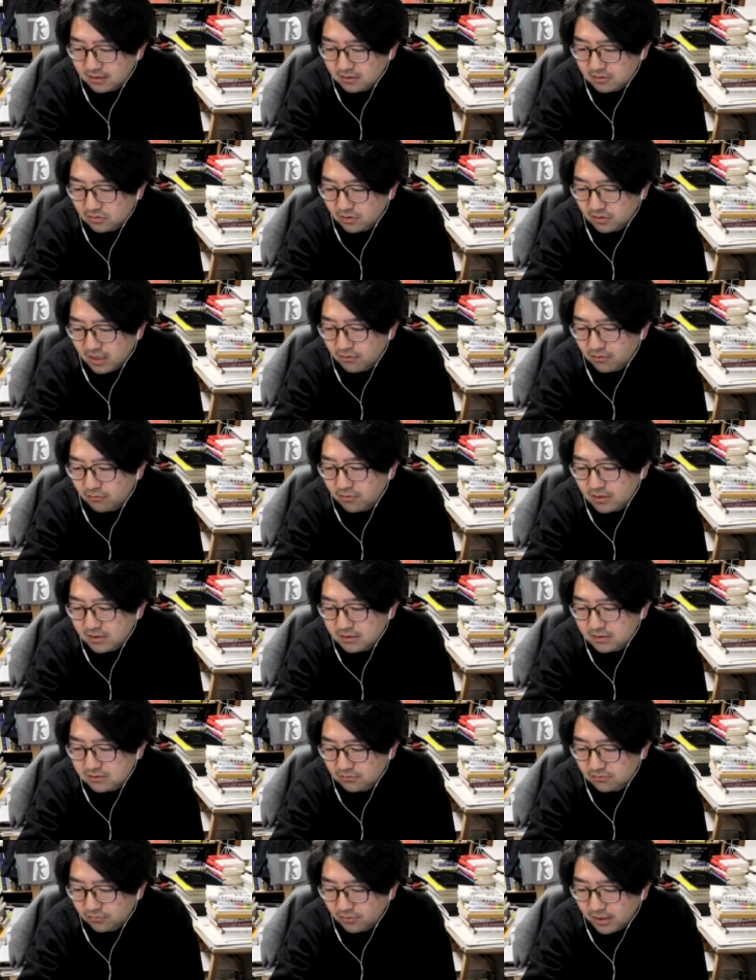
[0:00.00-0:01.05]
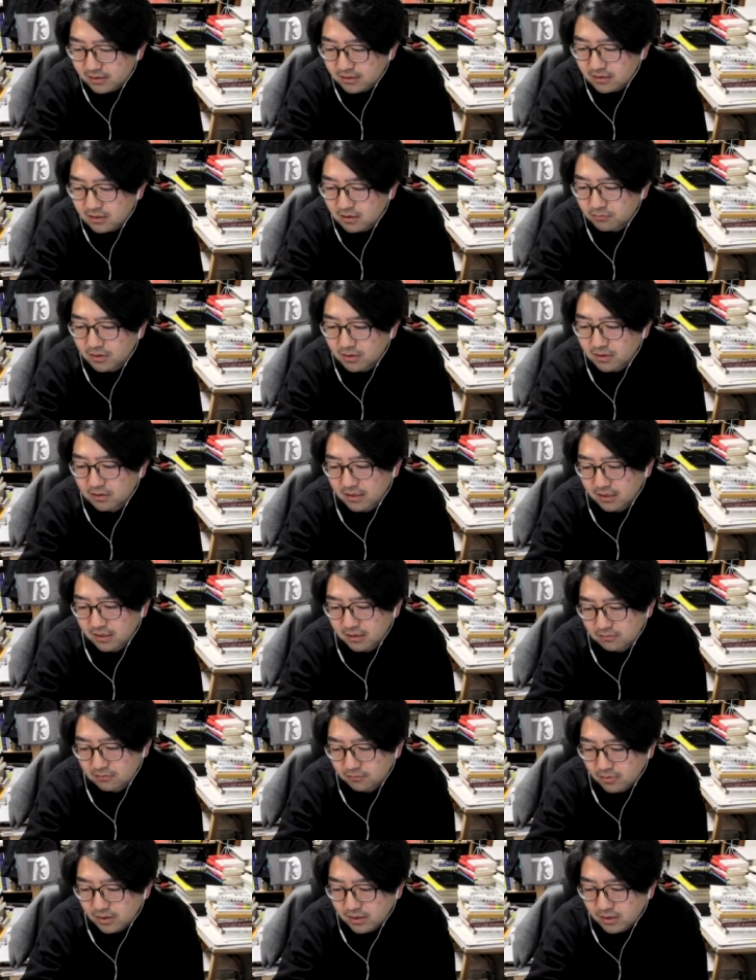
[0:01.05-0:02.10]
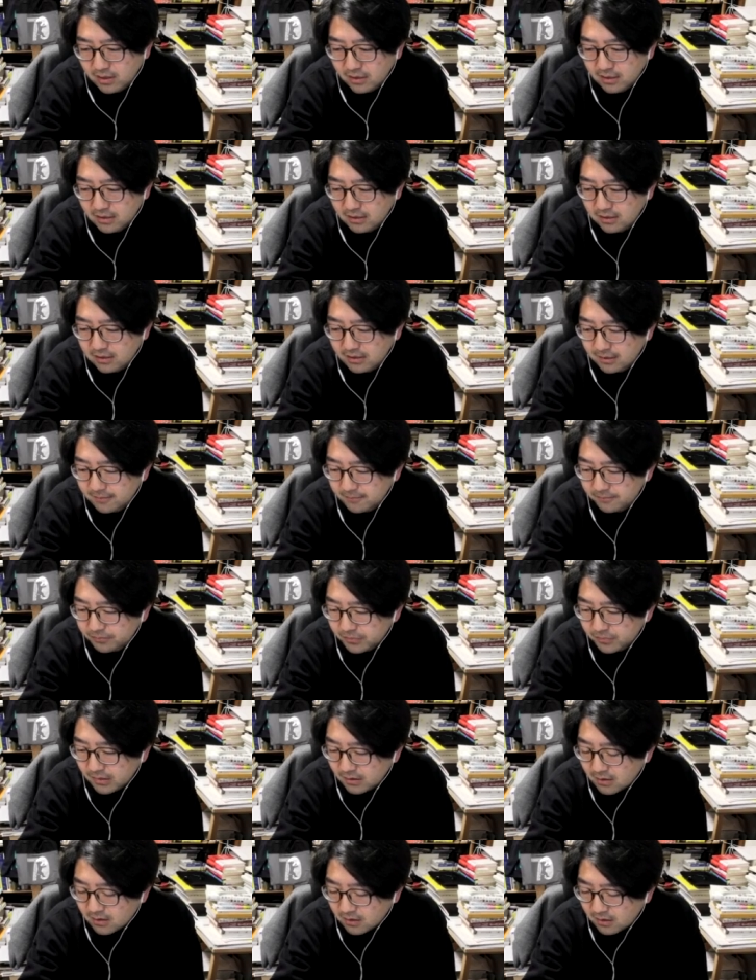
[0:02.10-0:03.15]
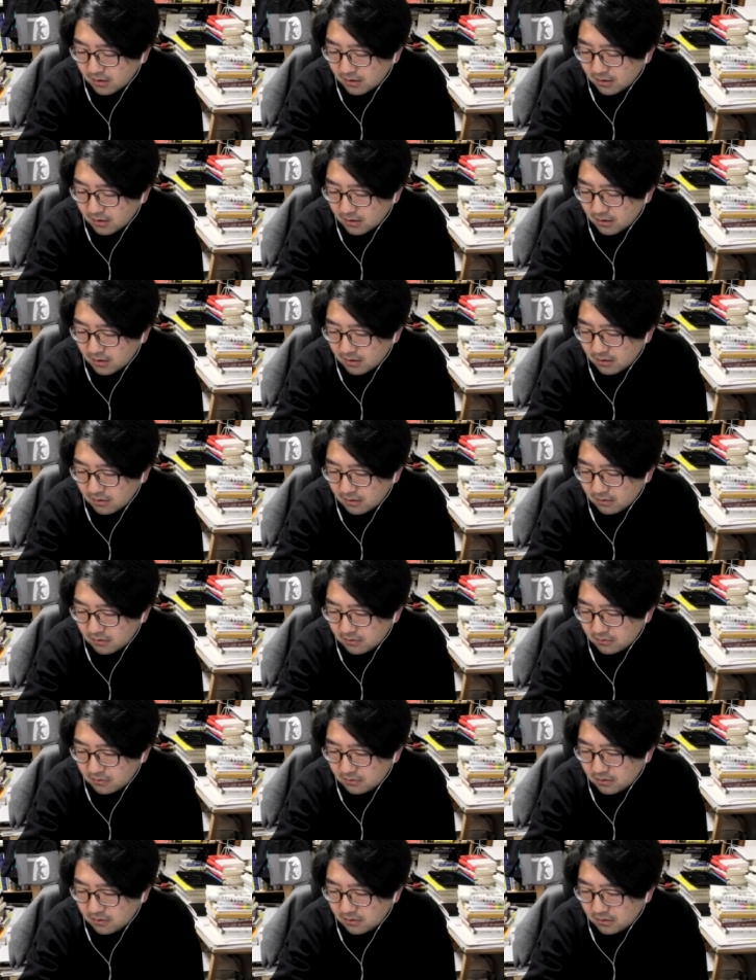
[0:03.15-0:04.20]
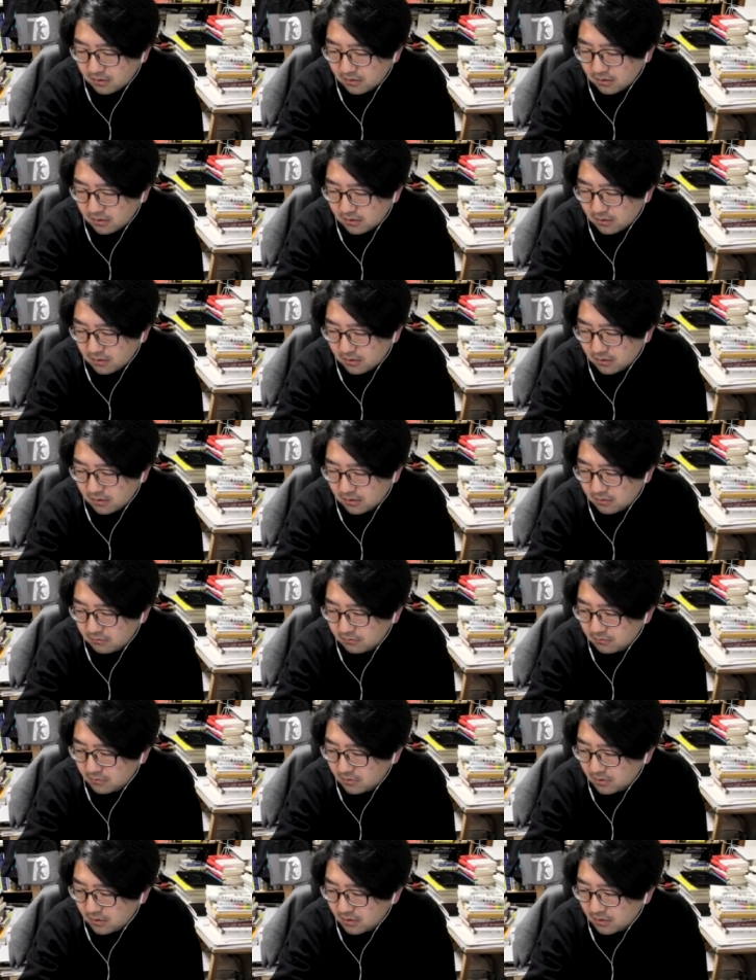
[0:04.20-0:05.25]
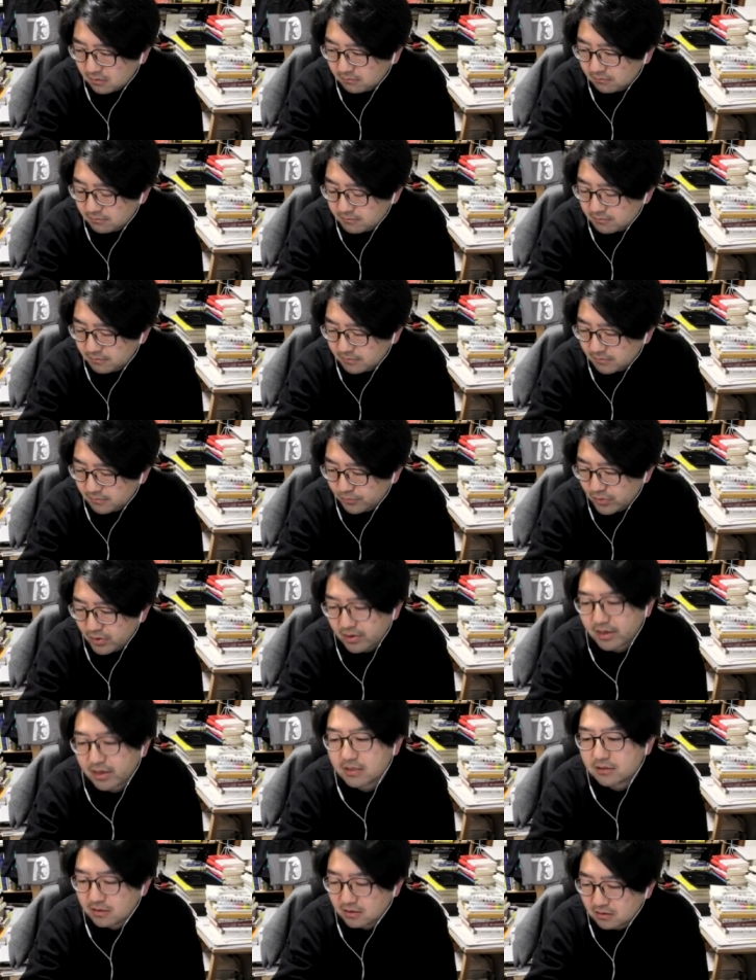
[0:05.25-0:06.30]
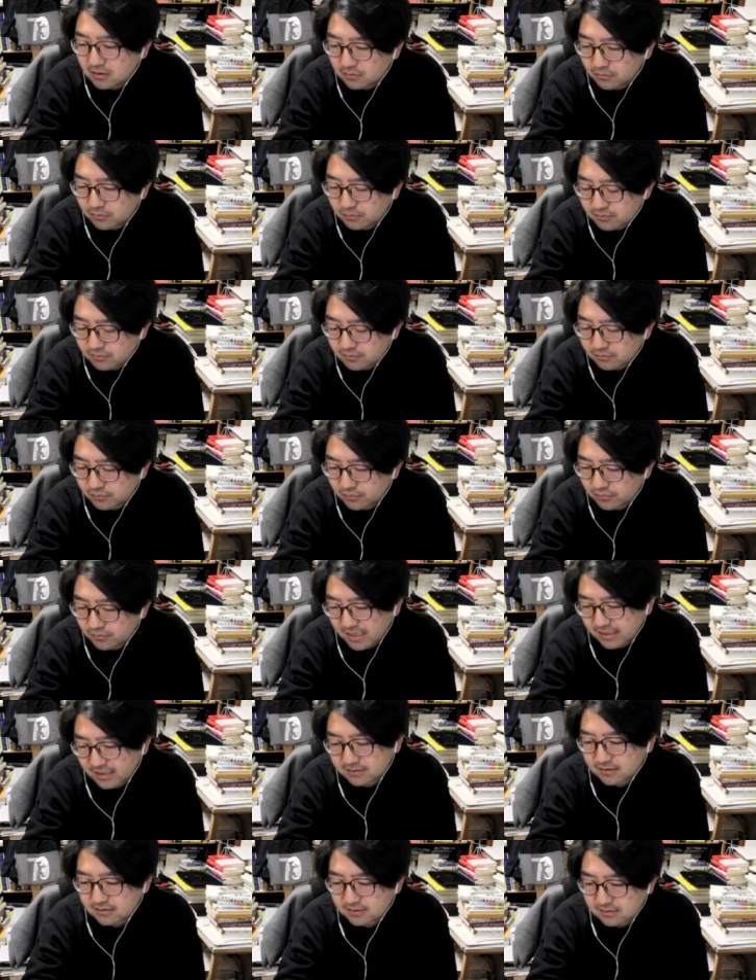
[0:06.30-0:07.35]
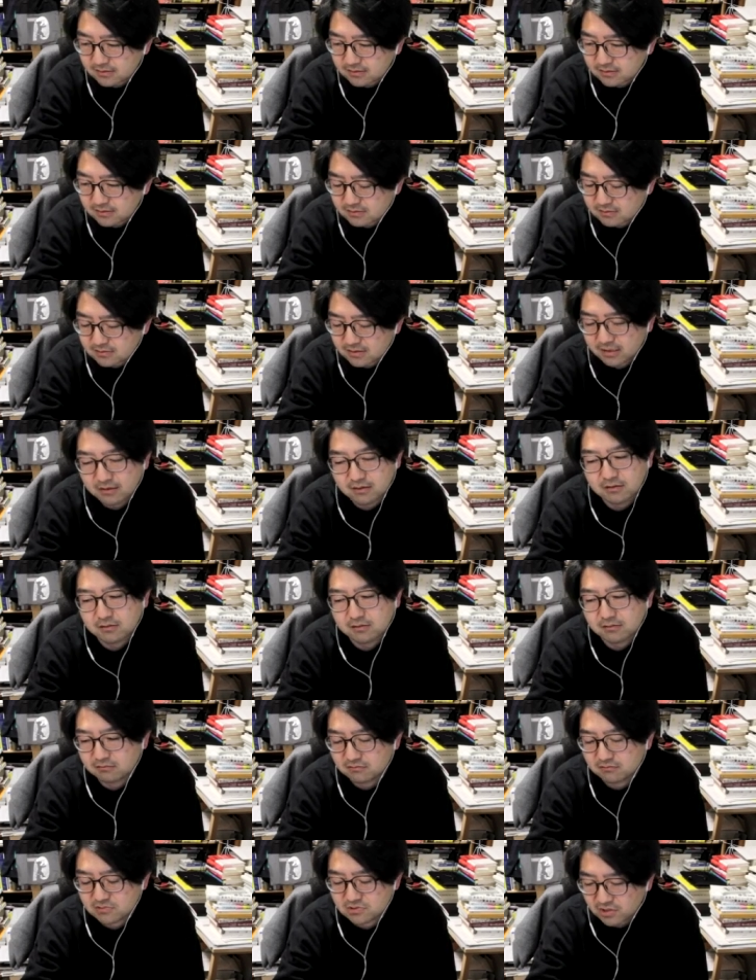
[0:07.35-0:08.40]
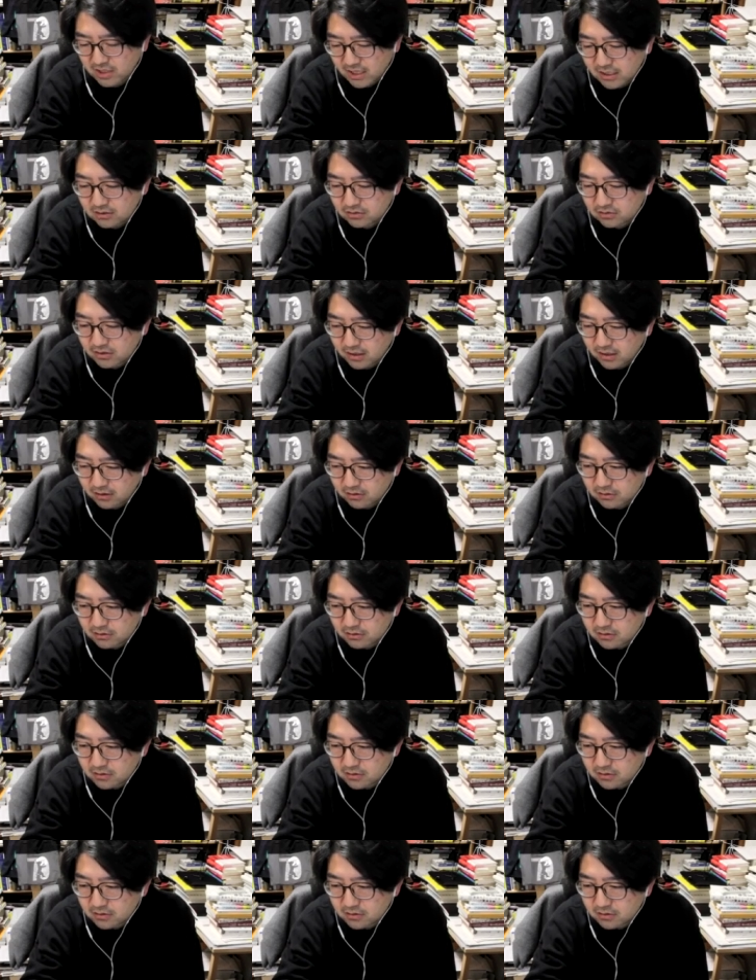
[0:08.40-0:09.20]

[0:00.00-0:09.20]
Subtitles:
So I was writing about like my uh, uh, uh, parenting practice, like child care,